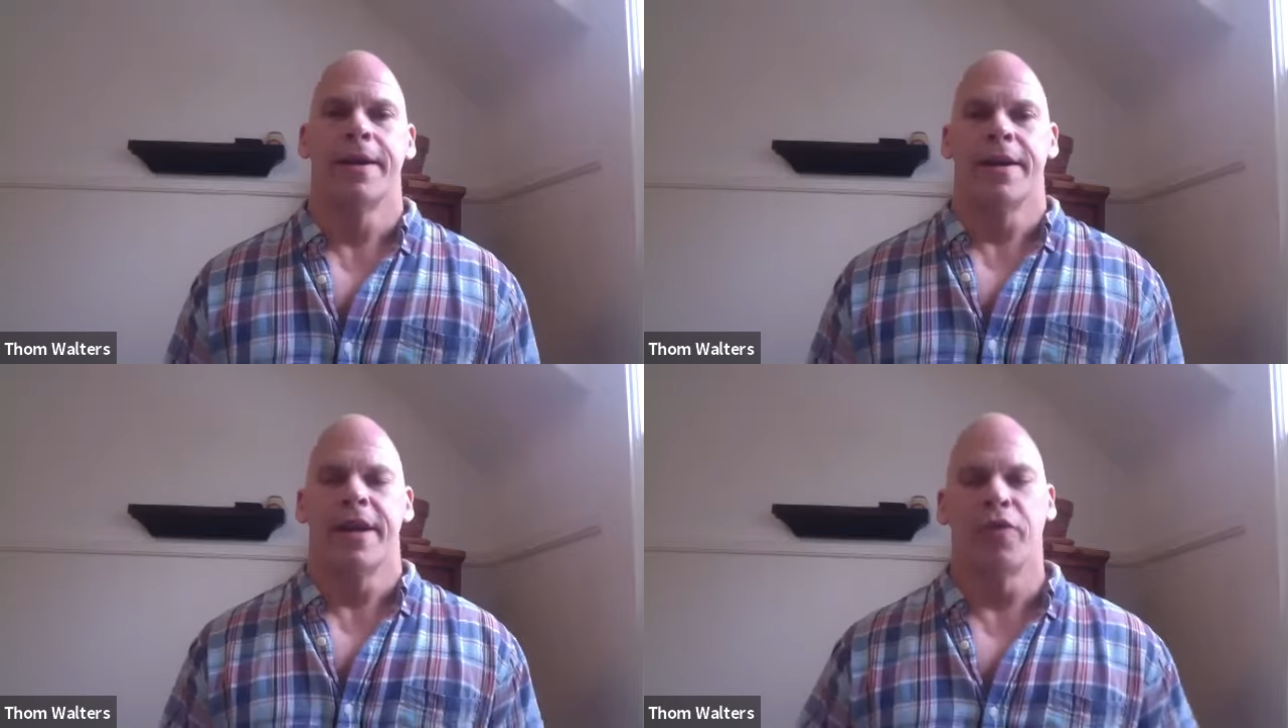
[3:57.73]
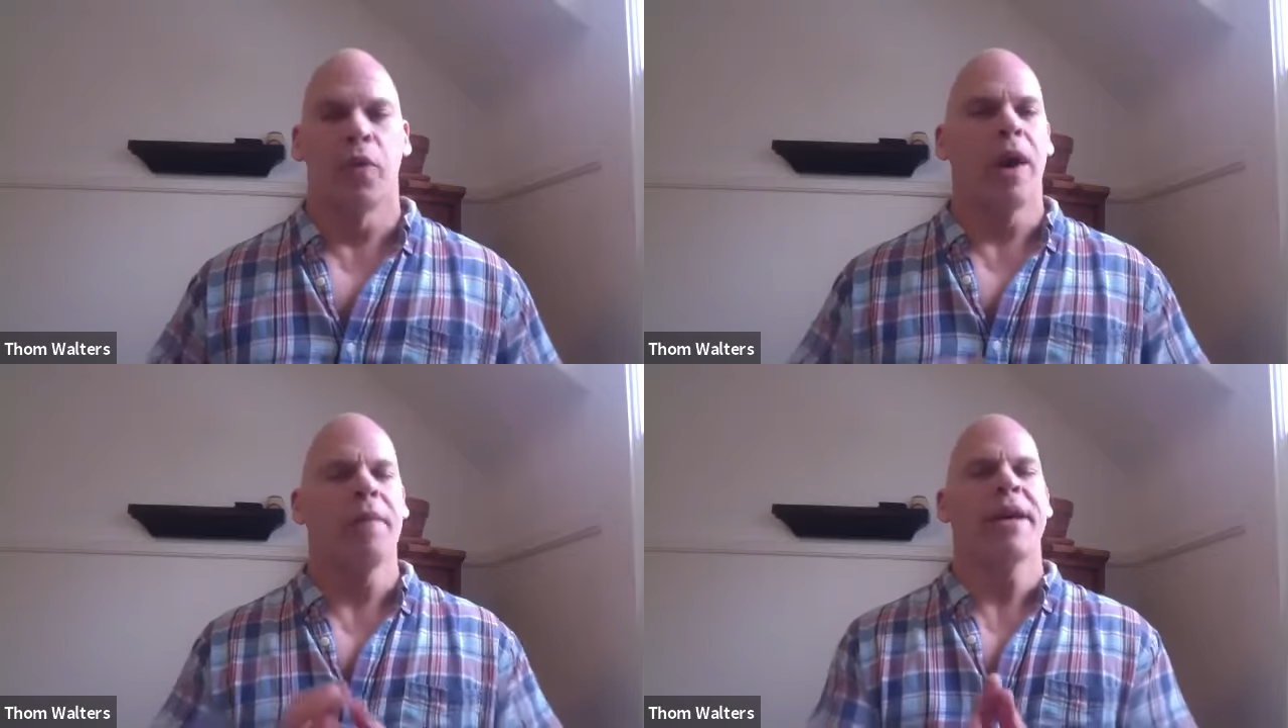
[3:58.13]
if we
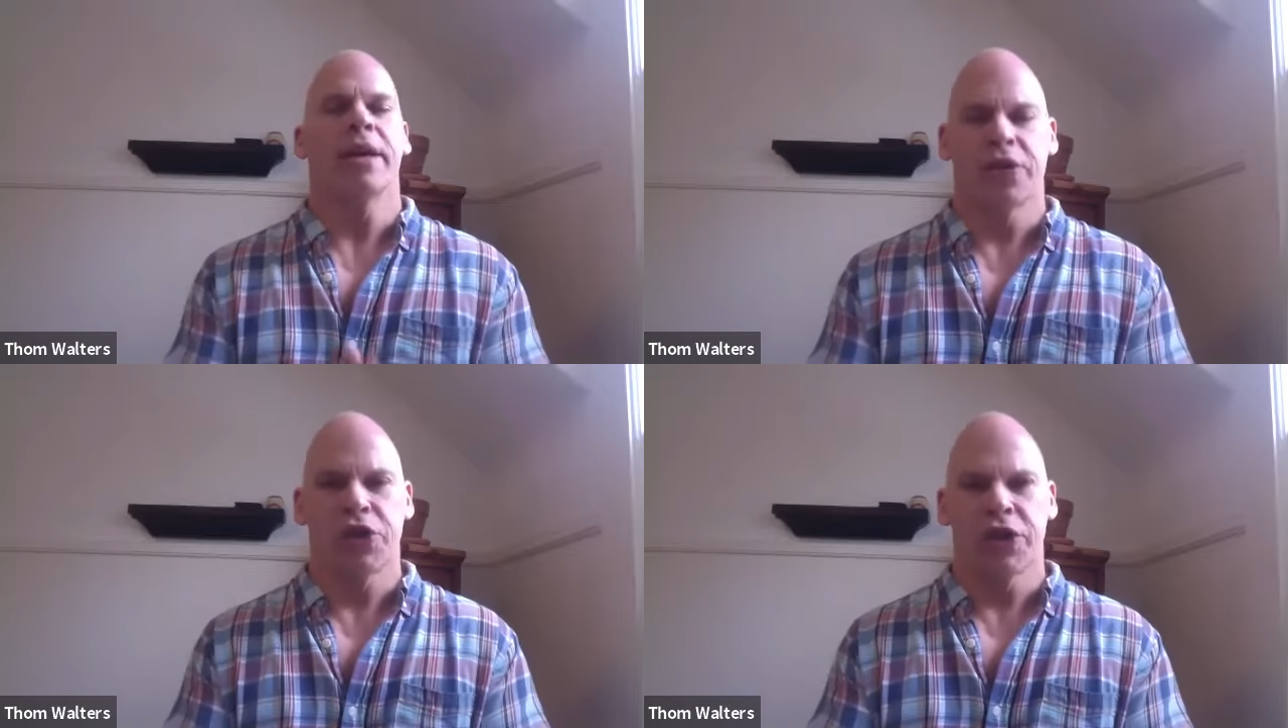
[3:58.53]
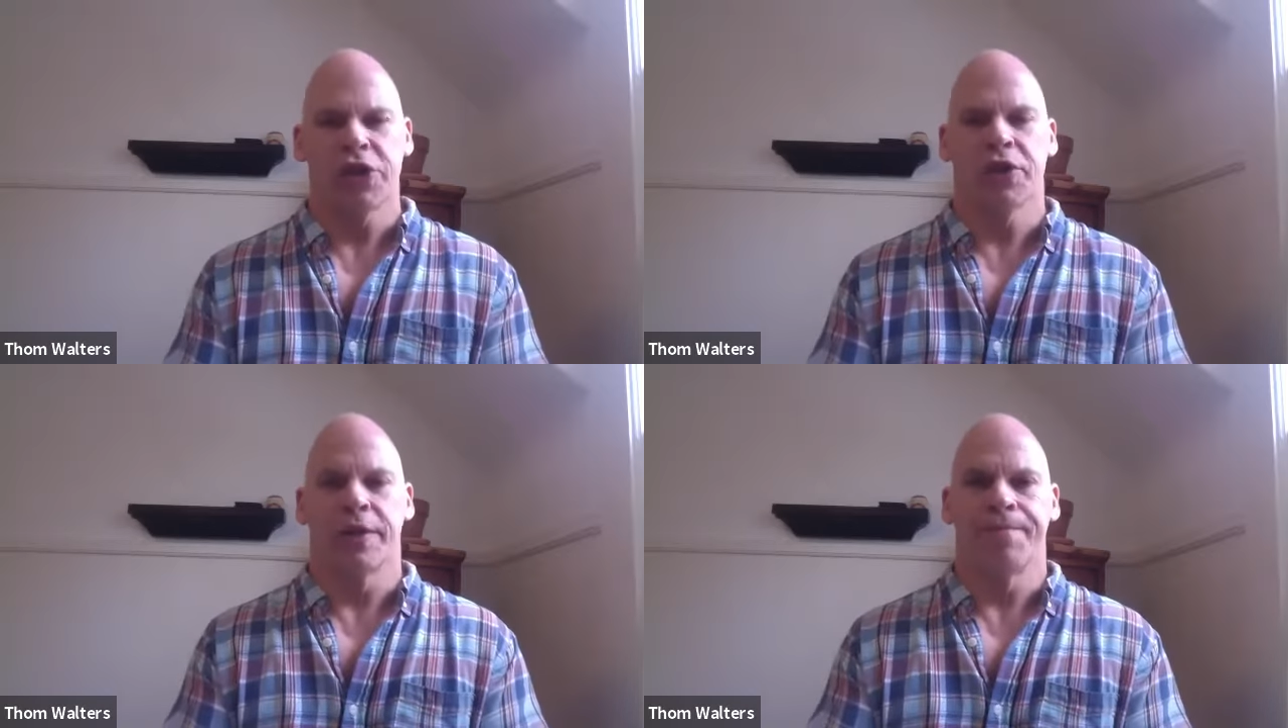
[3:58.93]
want to make it
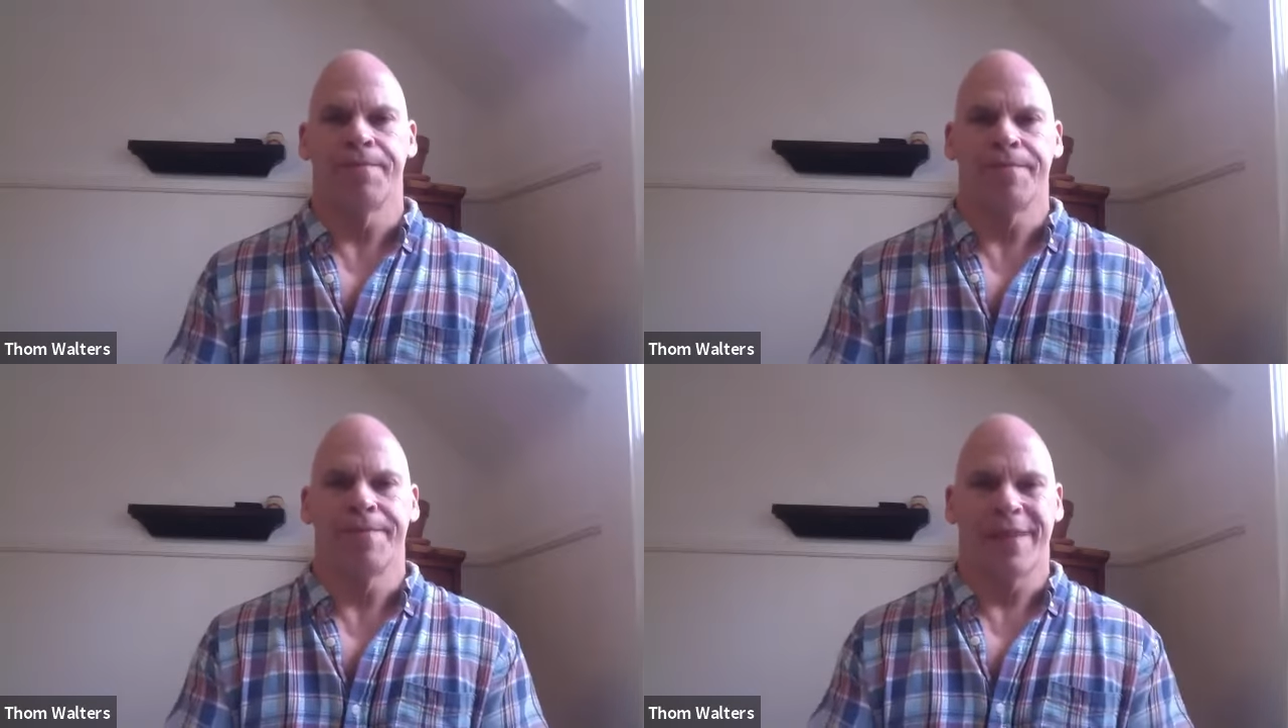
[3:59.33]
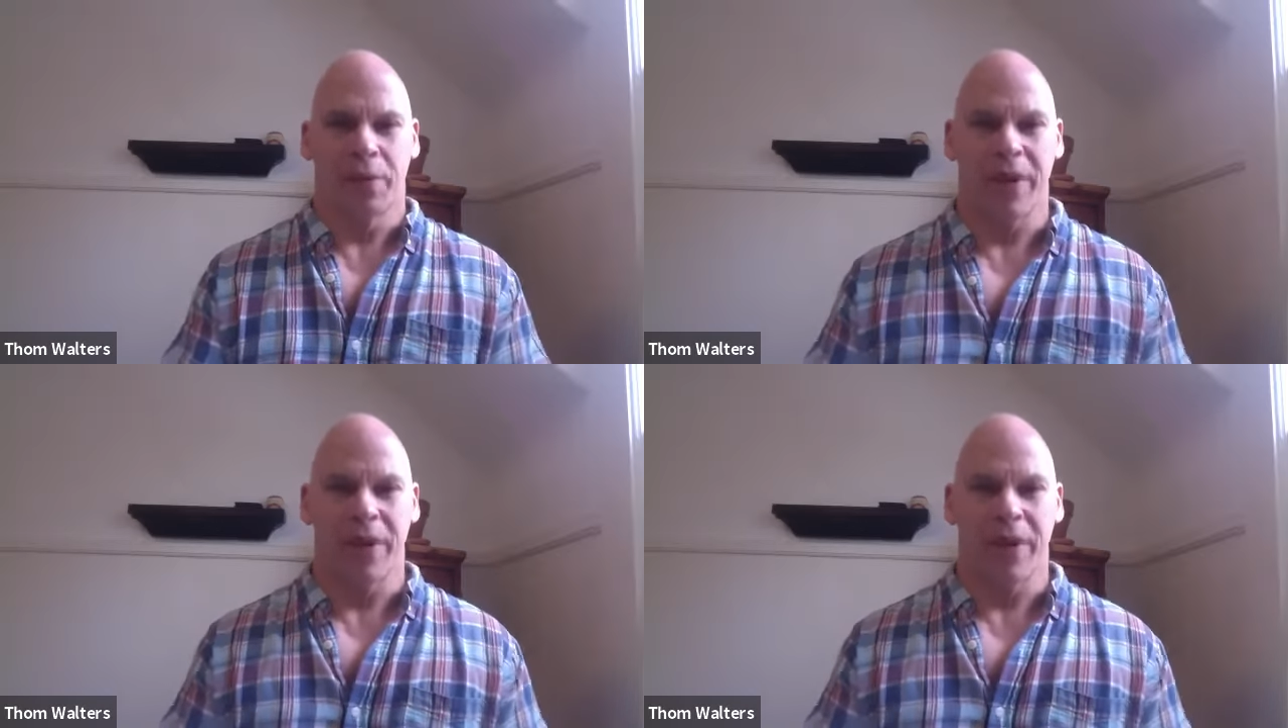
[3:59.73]
consistent, then